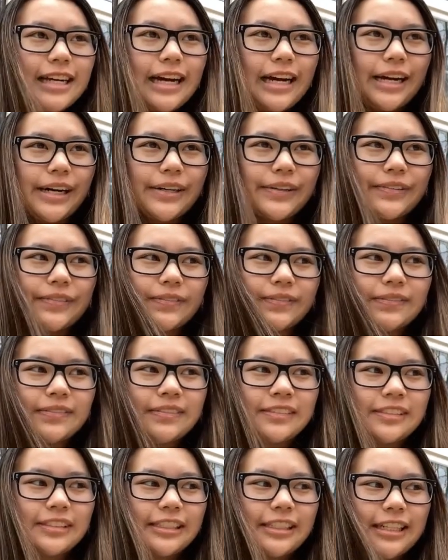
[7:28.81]
Um,
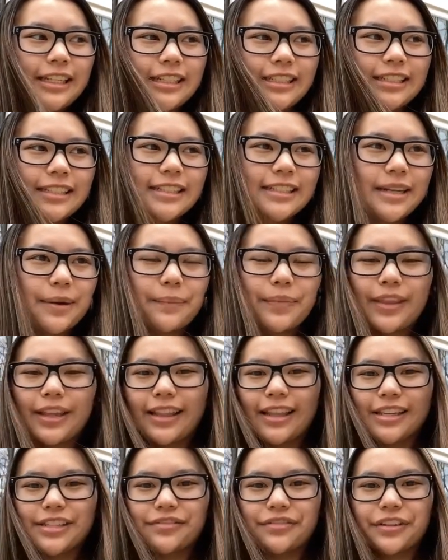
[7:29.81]
it's
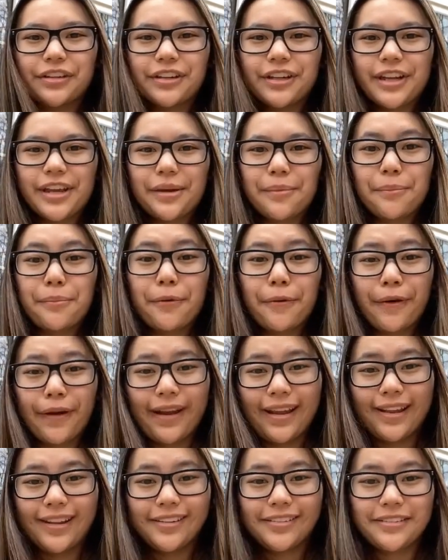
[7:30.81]
something that's really
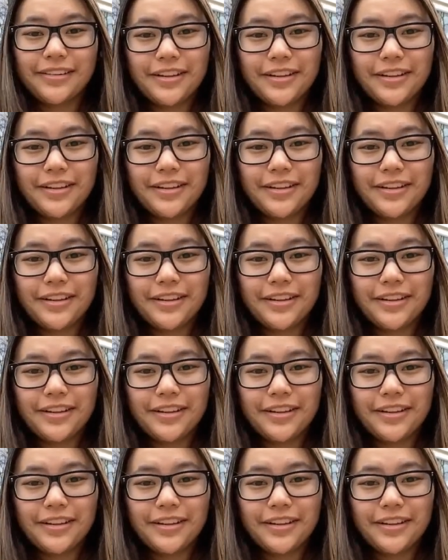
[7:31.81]
important